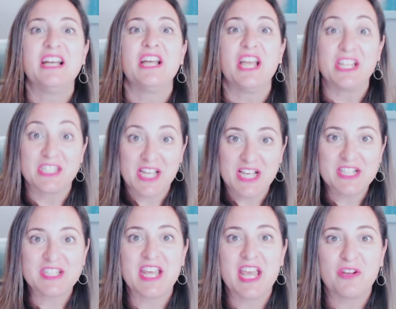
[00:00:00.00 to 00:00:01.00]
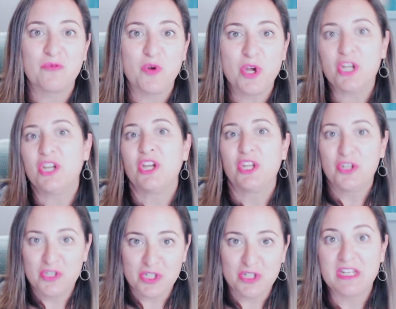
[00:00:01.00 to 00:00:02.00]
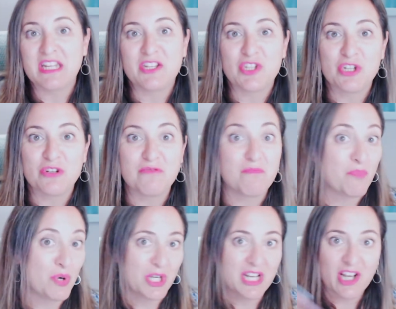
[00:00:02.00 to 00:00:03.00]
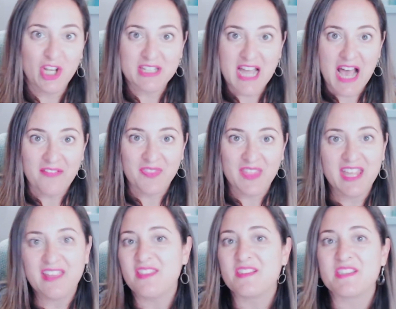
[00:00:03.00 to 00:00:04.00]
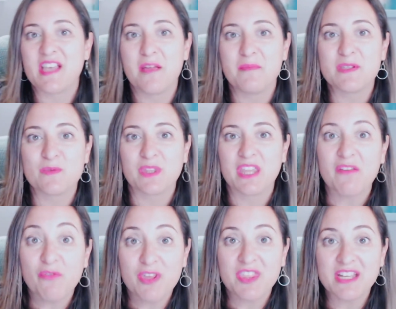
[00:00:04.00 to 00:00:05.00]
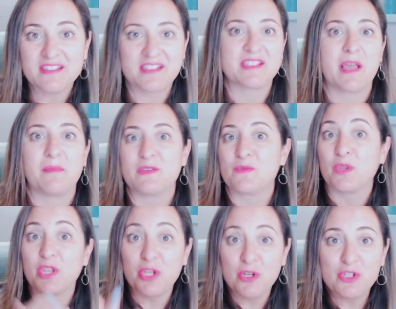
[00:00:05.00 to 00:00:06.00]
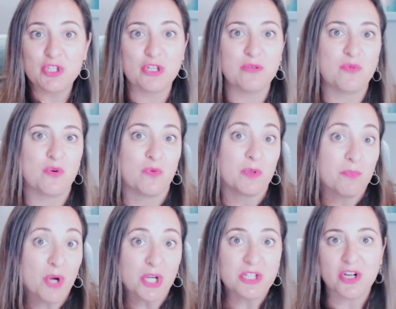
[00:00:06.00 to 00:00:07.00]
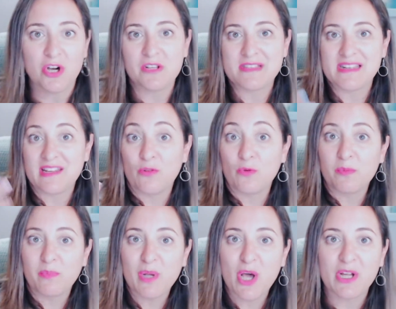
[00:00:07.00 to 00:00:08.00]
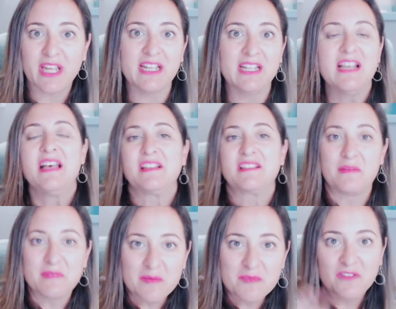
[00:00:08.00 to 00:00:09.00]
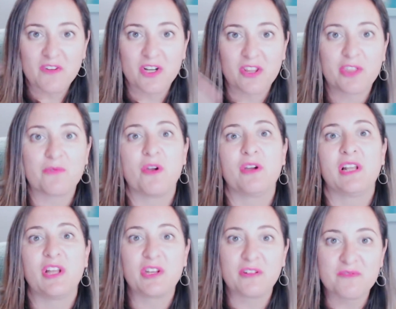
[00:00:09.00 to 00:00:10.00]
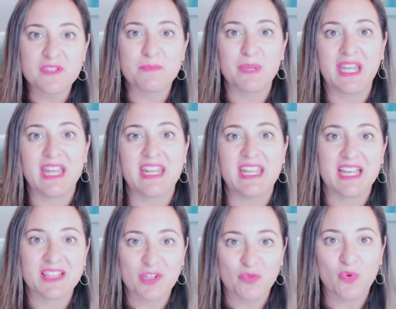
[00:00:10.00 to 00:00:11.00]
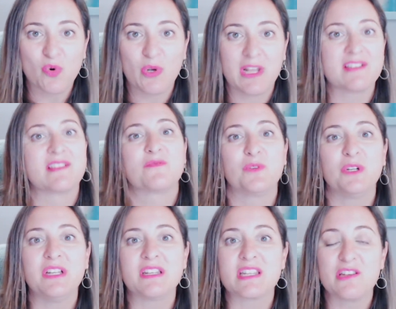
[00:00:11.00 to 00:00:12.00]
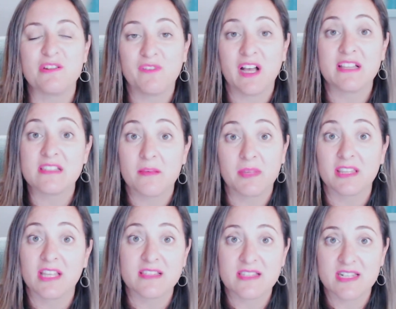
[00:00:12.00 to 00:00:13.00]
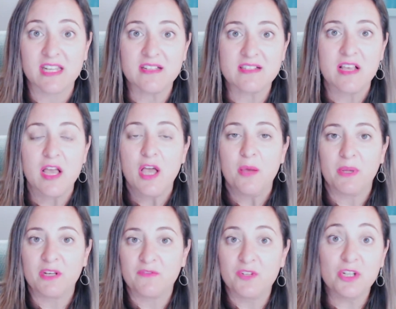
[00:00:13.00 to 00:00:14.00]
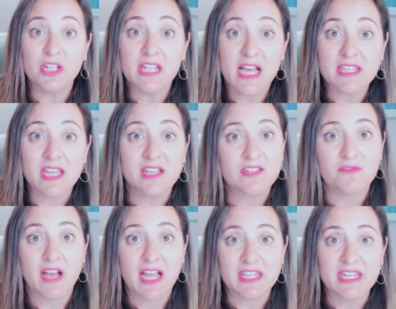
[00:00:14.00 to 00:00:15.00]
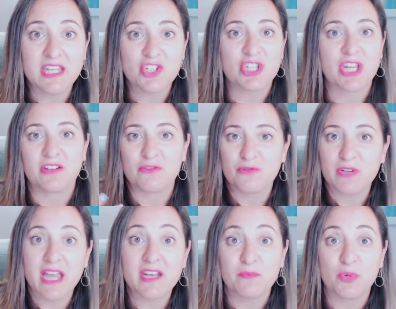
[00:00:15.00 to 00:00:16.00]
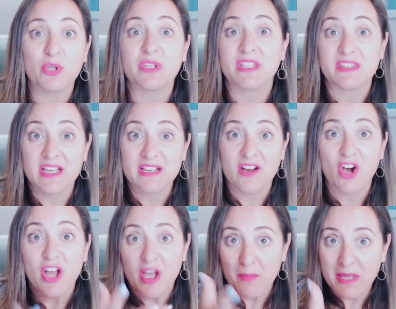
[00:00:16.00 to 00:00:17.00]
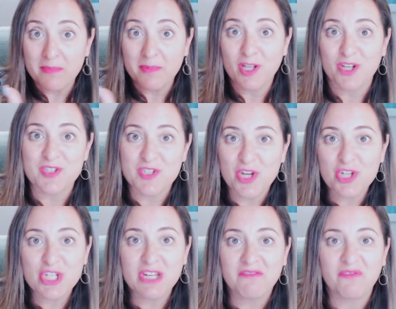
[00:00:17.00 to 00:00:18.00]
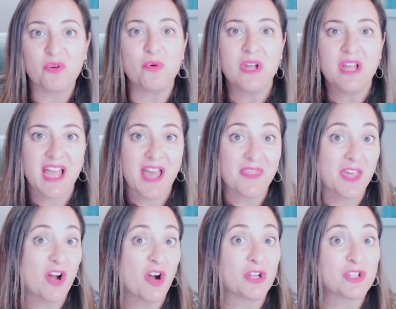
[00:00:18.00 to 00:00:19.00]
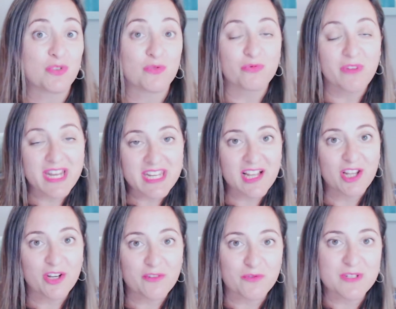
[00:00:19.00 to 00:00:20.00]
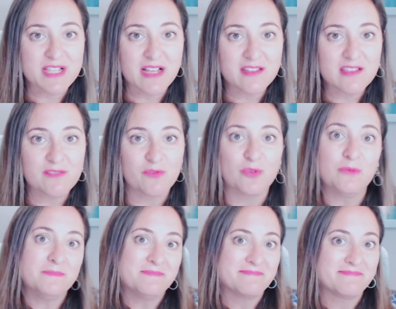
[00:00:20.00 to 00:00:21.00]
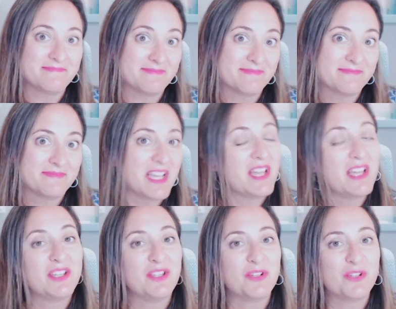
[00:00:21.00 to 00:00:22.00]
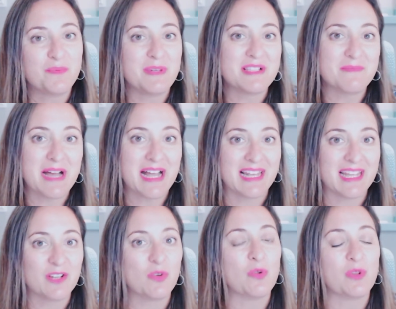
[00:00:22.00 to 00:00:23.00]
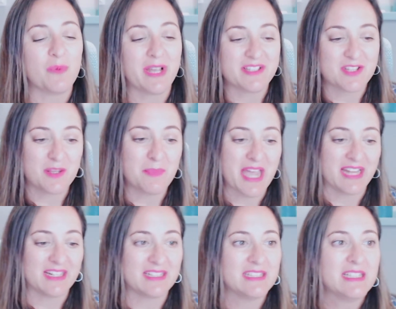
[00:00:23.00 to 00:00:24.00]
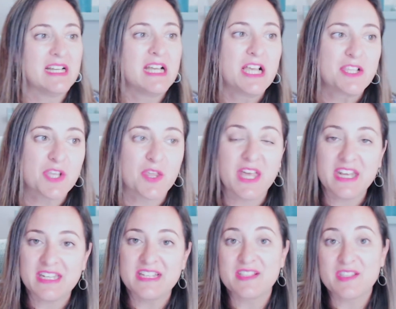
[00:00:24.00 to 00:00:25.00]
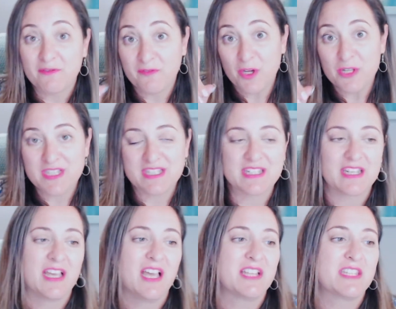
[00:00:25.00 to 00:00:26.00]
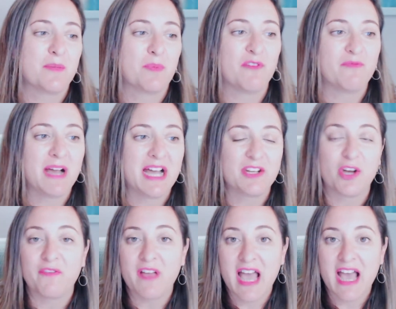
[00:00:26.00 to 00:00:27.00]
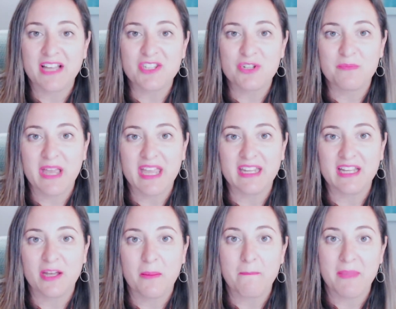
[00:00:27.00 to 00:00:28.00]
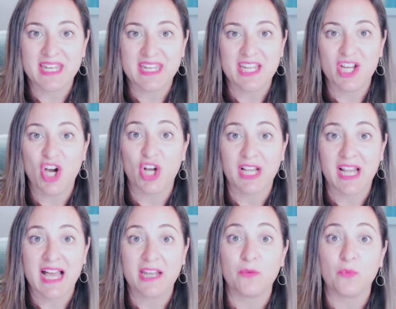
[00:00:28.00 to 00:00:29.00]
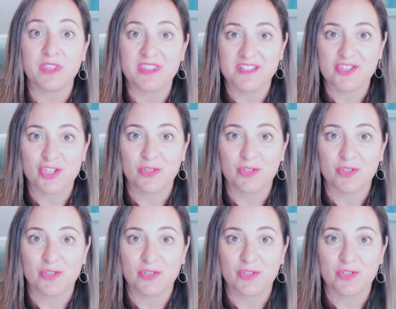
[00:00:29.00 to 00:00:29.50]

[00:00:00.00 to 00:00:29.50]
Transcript: It does take work. You do need to put a lot out there, the same as with everything, the same as with YouTube or with podcasting or with blogging. Sometimes you've got to throw a lot of spaghetti at the wall, as it were, until you find something that sticks. But if you can identify a niche and create a book that people are searching for and there aren't already a lot of results for, you could be smiling all the way to the bank. So that is the first tip of mine of how to make money online with digital